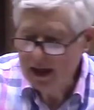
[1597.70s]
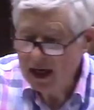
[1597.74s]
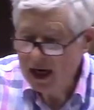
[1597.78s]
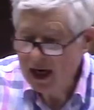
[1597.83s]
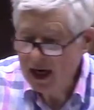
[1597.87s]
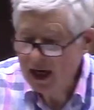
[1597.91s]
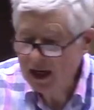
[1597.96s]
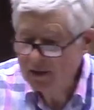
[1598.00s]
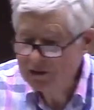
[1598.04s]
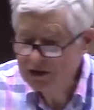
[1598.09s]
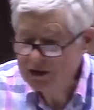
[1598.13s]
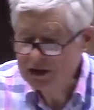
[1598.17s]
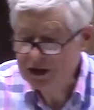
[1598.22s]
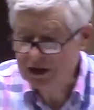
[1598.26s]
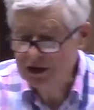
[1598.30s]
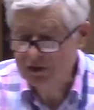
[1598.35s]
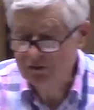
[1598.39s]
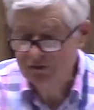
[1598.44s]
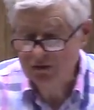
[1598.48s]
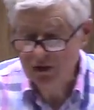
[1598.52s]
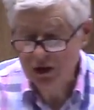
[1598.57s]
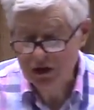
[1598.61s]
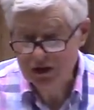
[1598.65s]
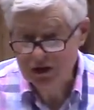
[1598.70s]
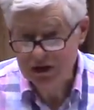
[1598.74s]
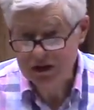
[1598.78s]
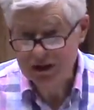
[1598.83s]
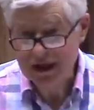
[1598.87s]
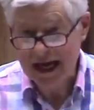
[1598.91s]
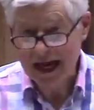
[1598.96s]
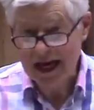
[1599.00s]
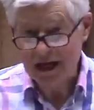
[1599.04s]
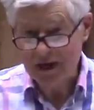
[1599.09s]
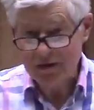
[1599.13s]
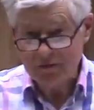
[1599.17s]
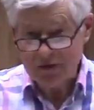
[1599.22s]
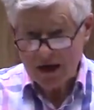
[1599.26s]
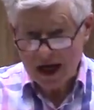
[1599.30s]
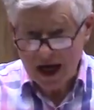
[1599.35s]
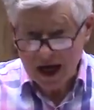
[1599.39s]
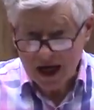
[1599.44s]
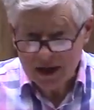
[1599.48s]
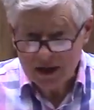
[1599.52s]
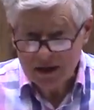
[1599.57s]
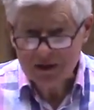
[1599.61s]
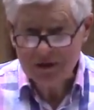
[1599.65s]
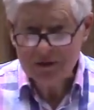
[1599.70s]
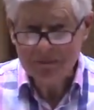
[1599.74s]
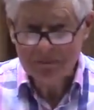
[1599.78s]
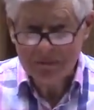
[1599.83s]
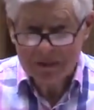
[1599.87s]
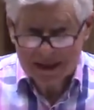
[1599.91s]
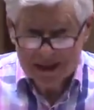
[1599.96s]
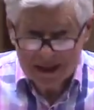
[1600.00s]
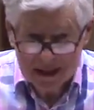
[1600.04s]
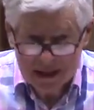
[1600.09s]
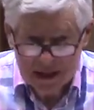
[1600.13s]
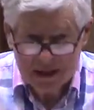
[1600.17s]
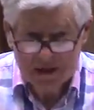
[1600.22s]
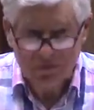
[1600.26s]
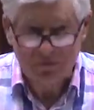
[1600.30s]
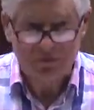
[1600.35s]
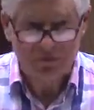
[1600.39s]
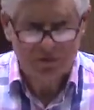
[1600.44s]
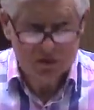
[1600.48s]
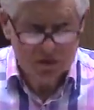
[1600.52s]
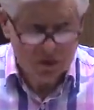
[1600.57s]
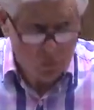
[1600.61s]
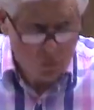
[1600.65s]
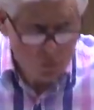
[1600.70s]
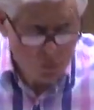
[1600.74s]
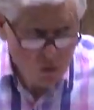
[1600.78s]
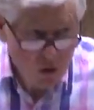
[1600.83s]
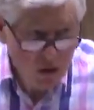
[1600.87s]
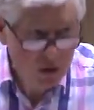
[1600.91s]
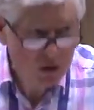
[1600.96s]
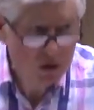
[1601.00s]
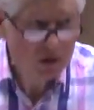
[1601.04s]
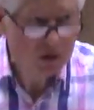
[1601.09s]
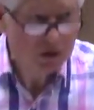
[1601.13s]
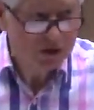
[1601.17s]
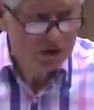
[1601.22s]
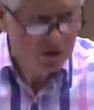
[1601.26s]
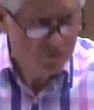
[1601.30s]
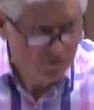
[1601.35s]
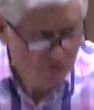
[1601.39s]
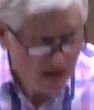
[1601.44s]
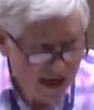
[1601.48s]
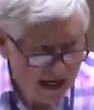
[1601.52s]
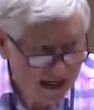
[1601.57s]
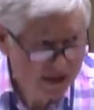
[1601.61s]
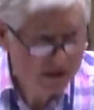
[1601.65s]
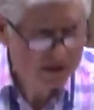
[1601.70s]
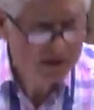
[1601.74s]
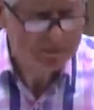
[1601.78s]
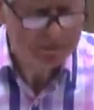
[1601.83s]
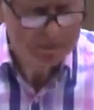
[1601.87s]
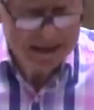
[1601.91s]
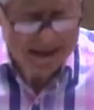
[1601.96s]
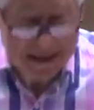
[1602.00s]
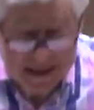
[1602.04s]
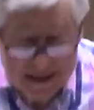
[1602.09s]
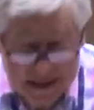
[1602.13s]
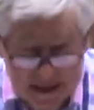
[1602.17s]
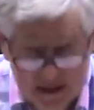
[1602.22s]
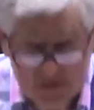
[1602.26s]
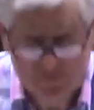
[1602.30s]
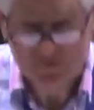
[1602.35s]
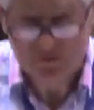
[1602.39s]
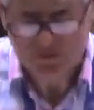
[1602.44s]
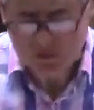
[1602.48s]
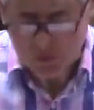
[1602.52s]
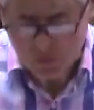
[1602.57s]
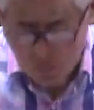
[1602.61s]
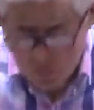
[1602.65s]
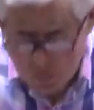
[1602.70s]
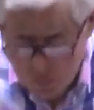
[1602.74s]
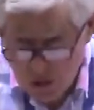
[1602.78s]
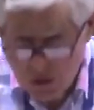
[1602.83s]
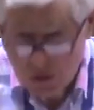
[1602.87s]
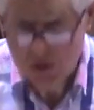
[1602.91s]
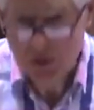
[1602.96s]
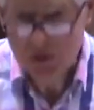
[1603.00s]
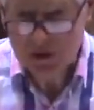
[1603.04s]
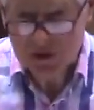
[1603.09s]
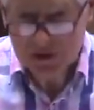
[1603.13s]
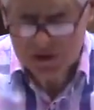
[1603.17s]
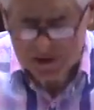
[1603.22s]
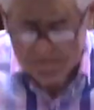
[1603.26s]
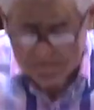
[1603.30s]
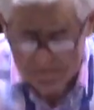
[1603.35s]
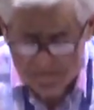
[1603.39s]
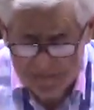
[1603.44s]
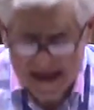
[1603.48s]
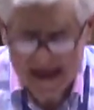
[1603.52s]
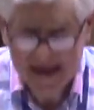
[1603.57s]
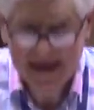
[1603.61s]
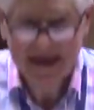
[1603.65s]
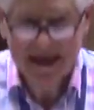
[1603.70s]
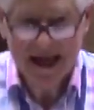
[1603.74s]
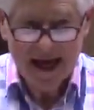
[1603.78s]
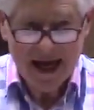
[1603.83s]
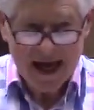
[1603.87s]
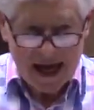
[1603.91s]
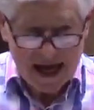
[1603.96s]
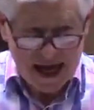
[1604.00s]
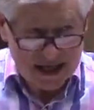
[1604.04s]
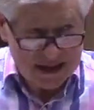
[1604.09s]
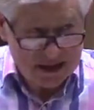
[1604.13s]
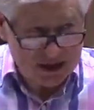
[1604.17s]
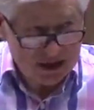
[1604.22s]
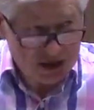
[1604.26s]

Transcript: I was converted out of unbelief, the world of unbelief, the world that man has